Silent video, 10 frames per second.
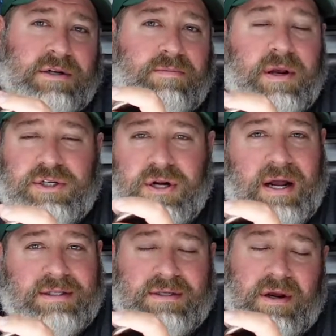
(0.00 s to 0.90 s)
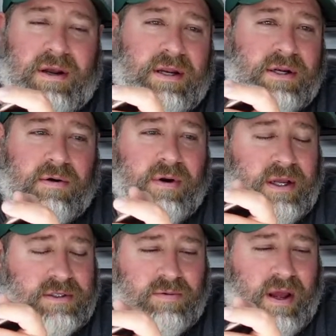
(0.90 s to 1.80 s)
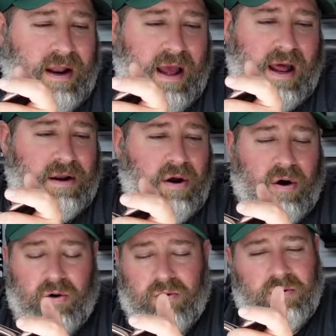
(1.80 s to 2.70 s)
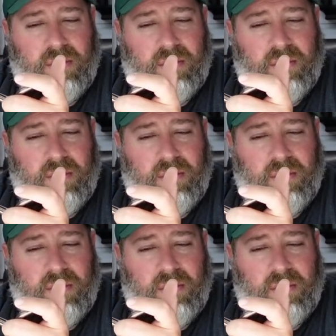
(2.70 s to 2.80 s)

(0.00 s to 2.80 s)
little pitch shots into greens that had no,